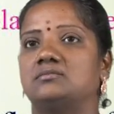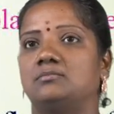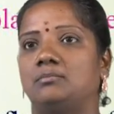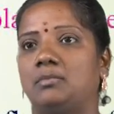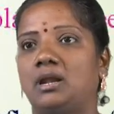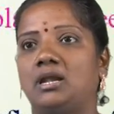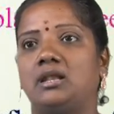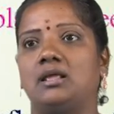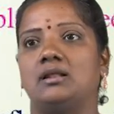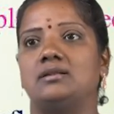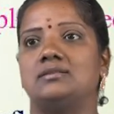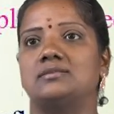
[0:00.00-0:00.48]

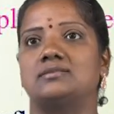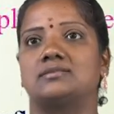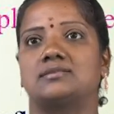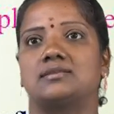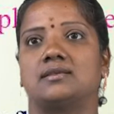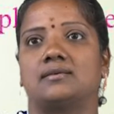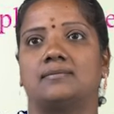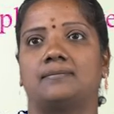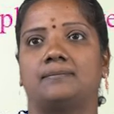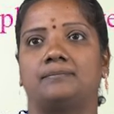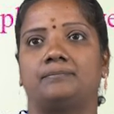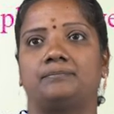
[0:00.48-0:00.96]
metals.
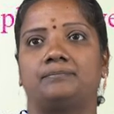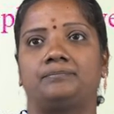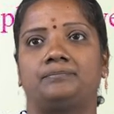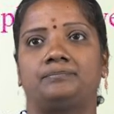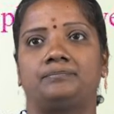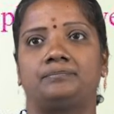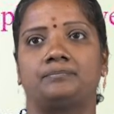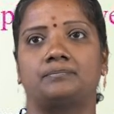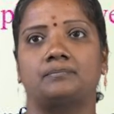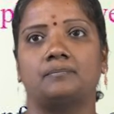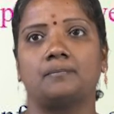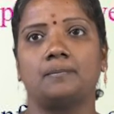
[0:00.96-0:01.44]

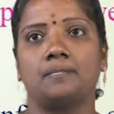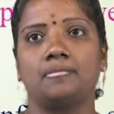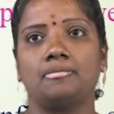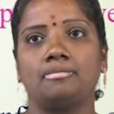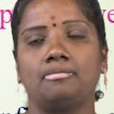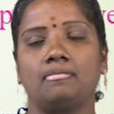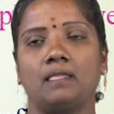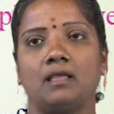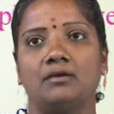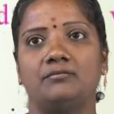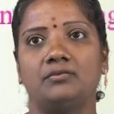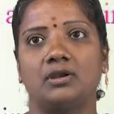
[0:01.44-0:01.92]

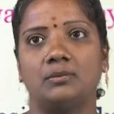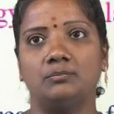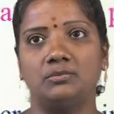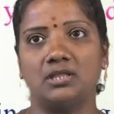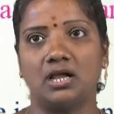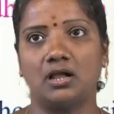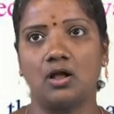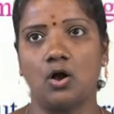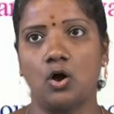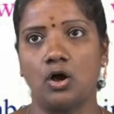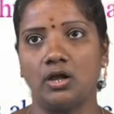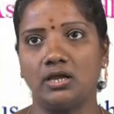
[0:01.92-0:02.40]
From the
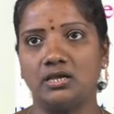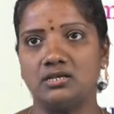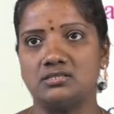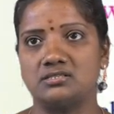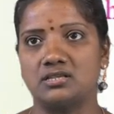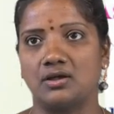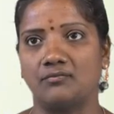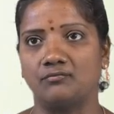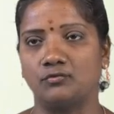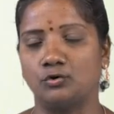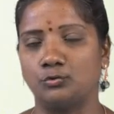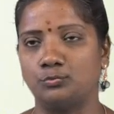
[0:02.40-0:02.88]
coins
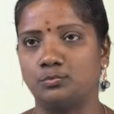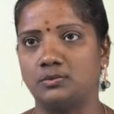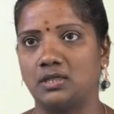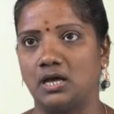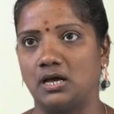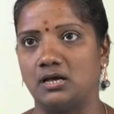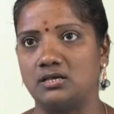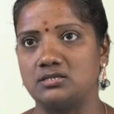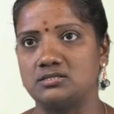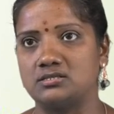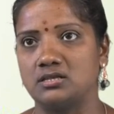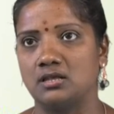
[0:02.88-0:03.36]
of
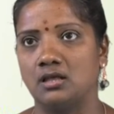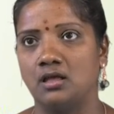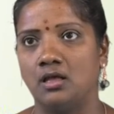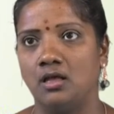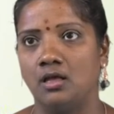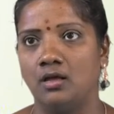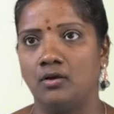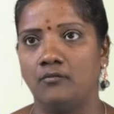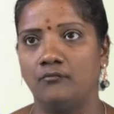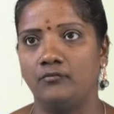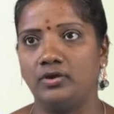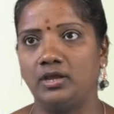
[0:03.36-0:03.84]
Guptas,
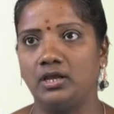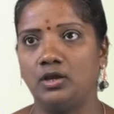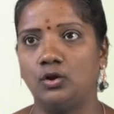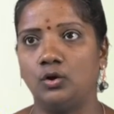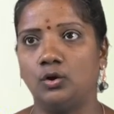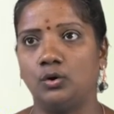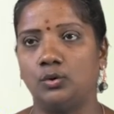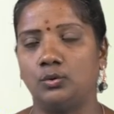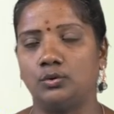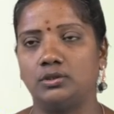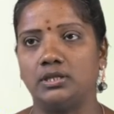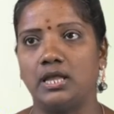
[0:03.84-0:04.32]
we
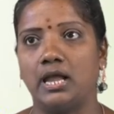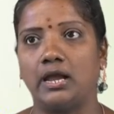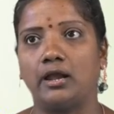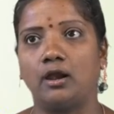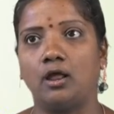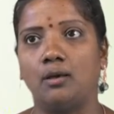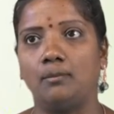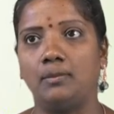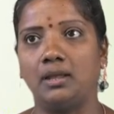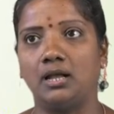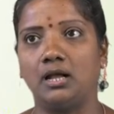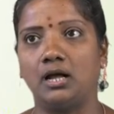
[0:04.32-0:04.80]
know the
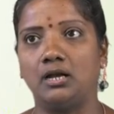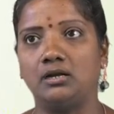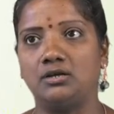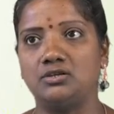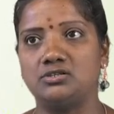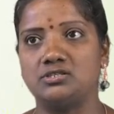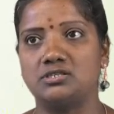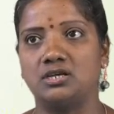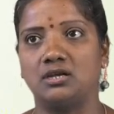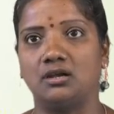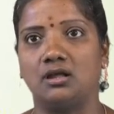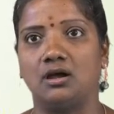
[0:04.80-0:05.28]
economic
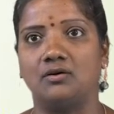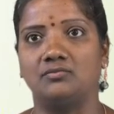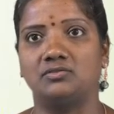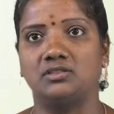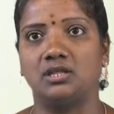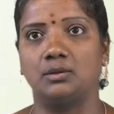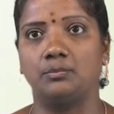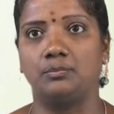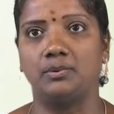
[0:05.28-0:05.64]
condition of the